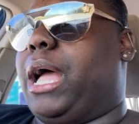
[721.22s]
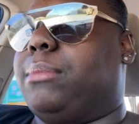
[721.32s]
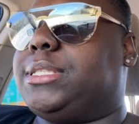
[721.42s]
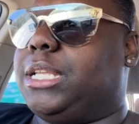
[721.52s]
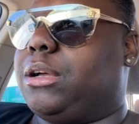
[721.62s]
I'm
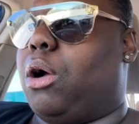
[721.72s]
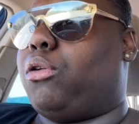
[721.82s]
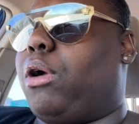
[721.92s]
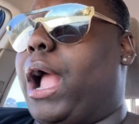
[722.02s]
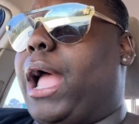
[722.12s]
still going to
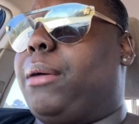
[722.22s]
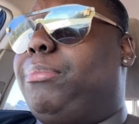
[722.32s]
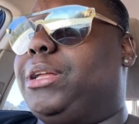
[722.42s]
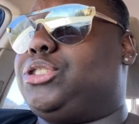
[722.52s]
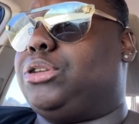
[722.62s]
cry.
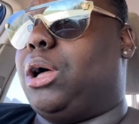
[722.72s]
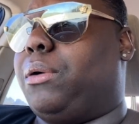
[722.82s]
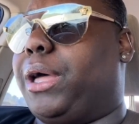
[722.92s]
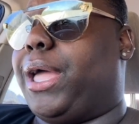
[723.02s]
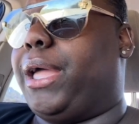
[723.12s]
But you know
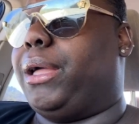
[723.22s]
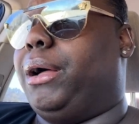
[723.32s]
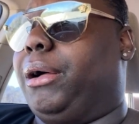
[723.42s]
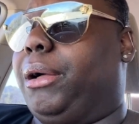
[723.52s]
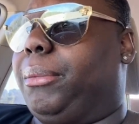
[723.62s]
what?
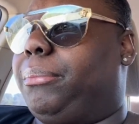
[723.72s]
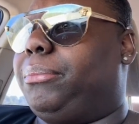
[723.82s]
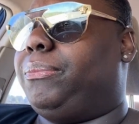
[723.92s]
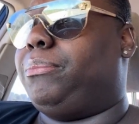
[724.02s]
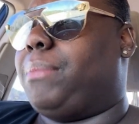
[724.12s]
Um,
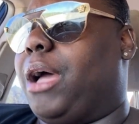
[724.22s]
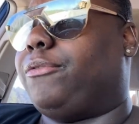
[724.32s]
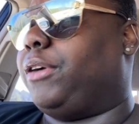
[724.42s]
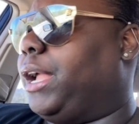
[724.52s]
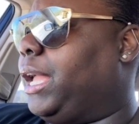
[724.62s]
my
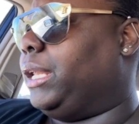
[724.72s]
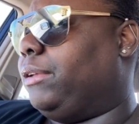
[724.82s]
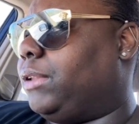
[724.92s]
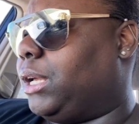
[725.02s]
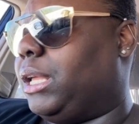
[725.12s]
friend lived
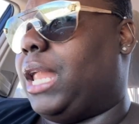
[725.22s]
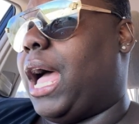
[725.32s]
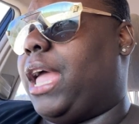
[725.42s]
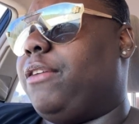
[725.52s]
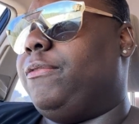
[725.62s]
a good
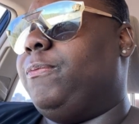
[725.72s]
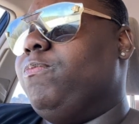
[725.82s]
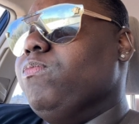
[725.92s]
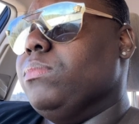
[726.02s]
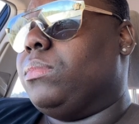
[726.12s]
life.
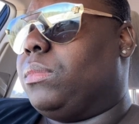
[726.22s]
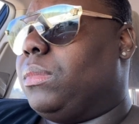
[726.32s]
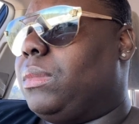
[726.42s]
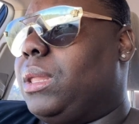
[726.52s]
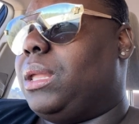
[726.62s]

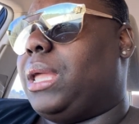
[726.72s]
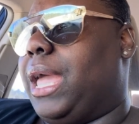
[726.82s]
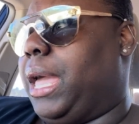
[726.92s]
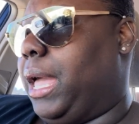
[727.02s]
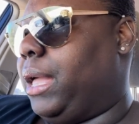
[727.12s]

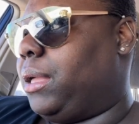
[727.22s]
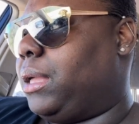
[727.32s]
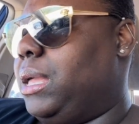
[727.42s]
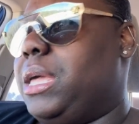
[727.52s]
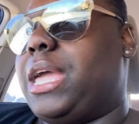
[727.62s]
And
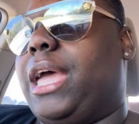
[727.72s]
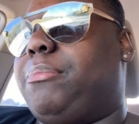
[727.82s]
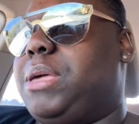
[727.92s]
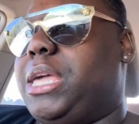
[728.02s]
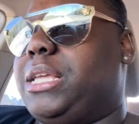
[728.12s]
he at
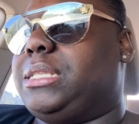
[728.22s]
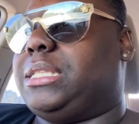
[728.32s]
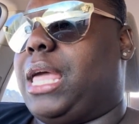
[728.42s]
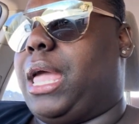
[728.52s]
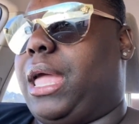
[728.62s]
peace.
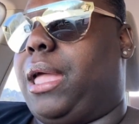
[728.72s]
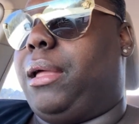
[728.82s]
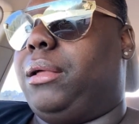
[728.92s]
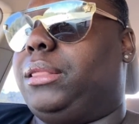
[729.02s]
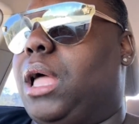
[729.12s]
And
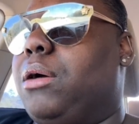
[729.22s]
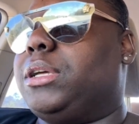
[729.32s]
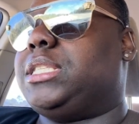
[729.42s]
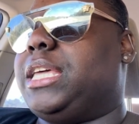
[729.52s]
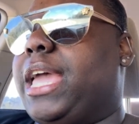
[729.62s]
long as
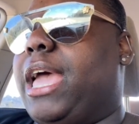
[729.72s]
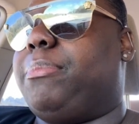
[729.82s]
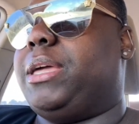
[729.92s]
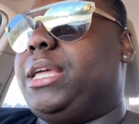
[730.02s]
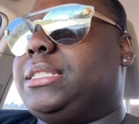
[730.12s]
he at
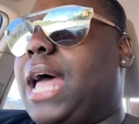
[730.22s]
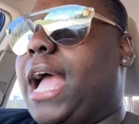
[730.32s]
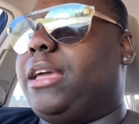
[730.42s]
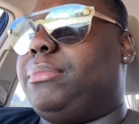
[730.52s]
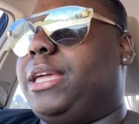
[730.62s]
peace, I
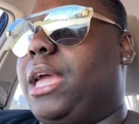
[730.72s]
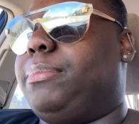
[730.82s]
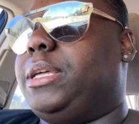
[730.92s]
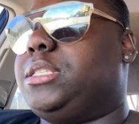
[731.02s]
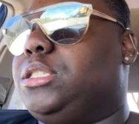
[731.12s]
could be at
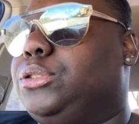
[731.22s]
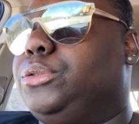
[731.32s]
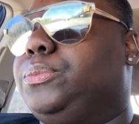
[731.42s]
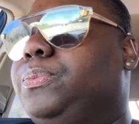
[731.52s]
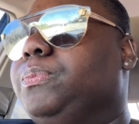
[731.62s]
peace too
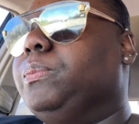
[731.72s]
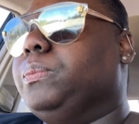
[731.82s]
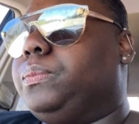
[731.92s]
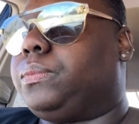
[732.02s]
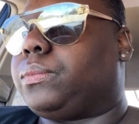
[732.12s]

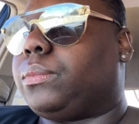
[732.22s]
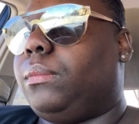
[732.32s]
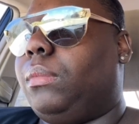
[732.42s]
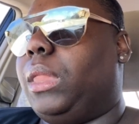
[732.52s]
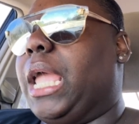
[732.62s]

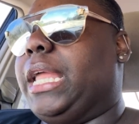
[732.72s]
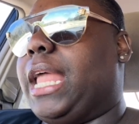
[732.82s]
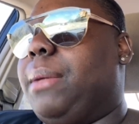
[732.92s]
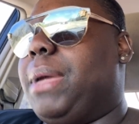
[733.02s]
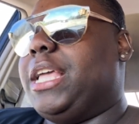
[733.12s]
and
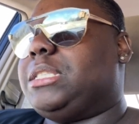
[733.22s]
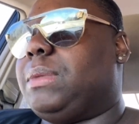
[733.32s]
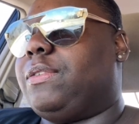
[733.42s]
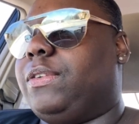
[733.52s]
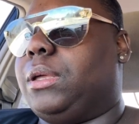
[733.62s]
that makes me
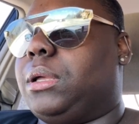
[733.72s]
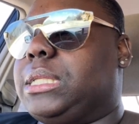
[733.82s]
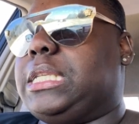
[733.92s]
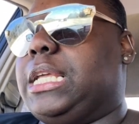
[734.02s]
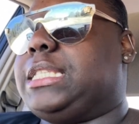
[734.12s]
feel
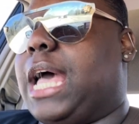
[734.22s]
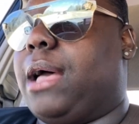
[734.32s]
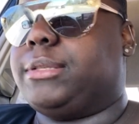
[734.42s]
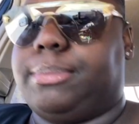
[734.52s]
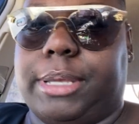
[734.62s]
10
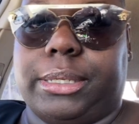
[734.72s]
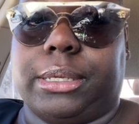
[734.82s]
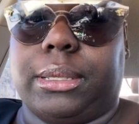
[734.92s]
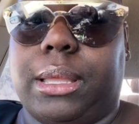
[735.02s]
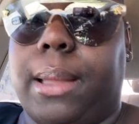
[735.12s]
times better
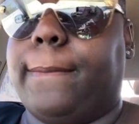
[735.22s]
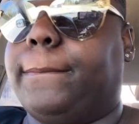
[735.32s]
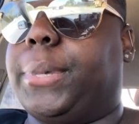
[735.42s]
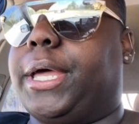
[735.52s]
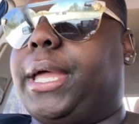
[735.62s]

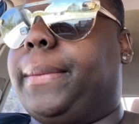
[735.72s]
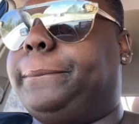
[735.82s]
but